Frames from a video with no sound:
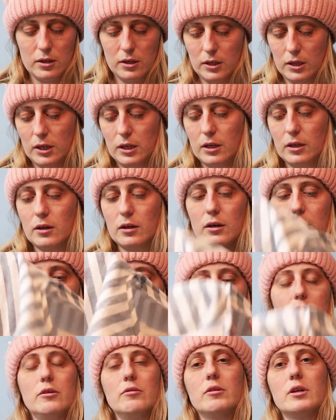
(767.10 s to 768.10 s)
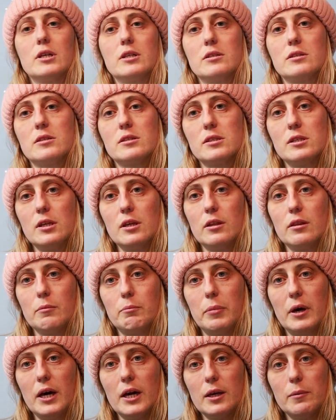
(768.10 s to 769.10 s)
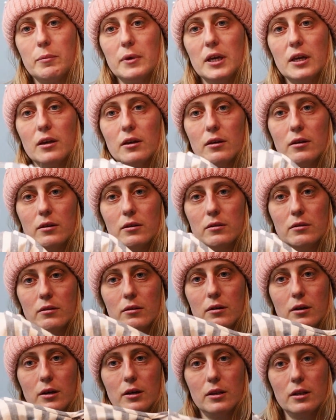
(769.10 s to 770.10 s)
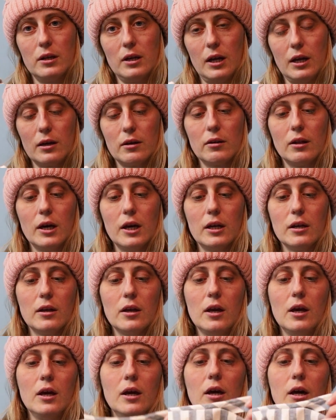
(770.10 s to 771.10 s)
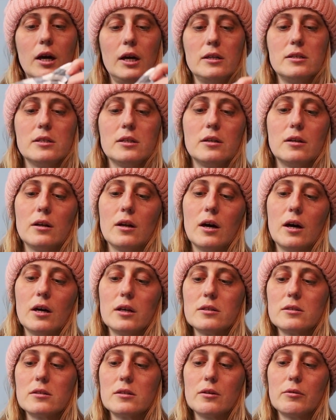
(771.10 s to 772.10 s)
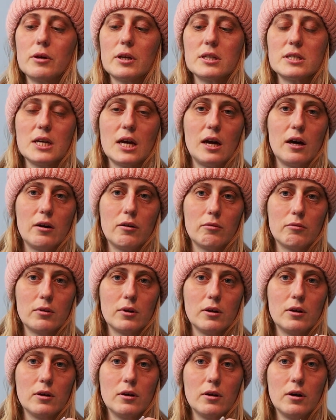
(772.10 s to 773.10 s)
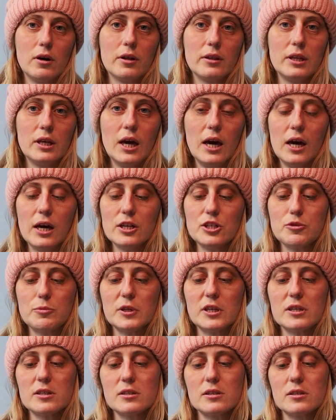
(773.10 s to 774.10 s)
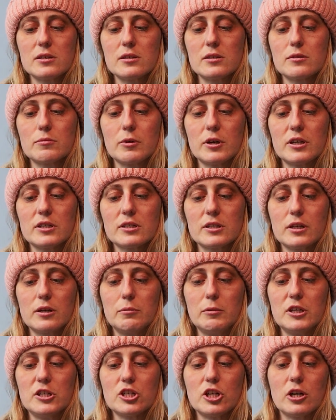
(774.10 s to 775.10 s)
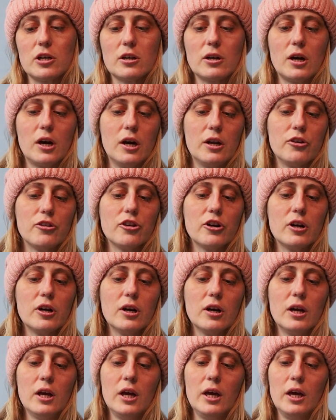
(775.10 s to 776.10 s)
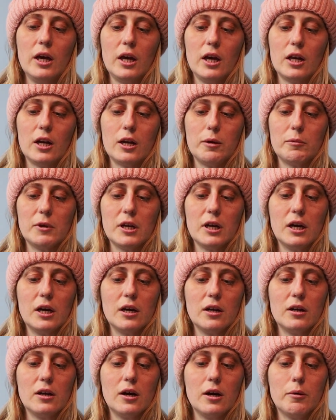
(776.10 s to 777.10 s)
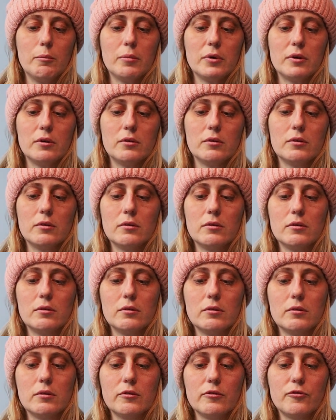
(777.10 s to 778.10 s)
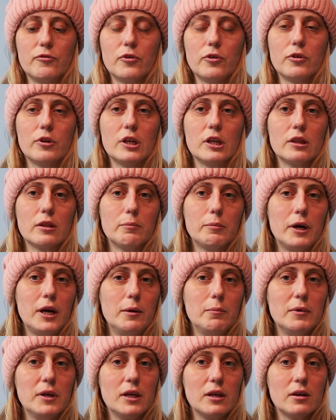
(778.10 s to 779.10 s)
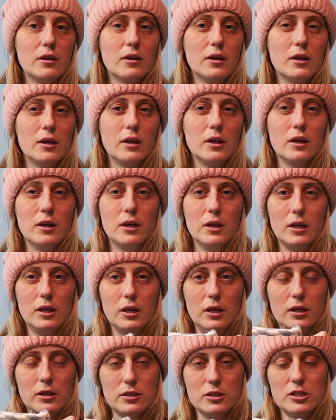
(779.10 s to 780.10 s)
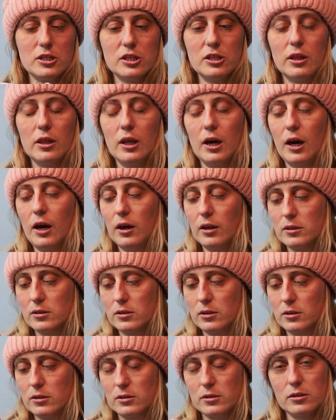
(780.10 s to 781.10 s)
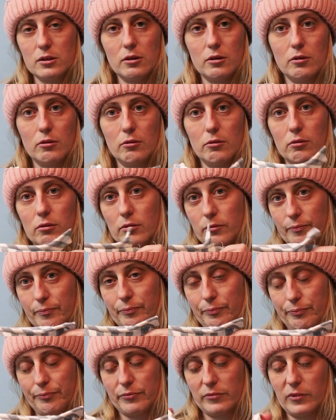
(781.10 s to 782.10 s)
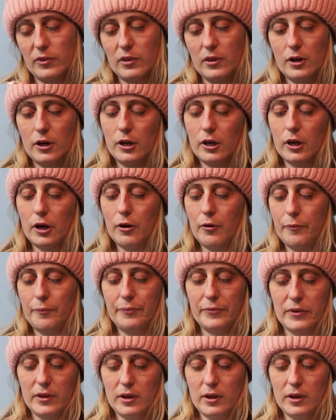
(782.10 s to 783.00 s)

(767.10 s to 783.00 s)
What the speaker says: Here you can see the piping on the neckline. I did not sew it down on the edge because this is where it's going to be turned under, and I'm going to end up folding the piping into that. So there you go.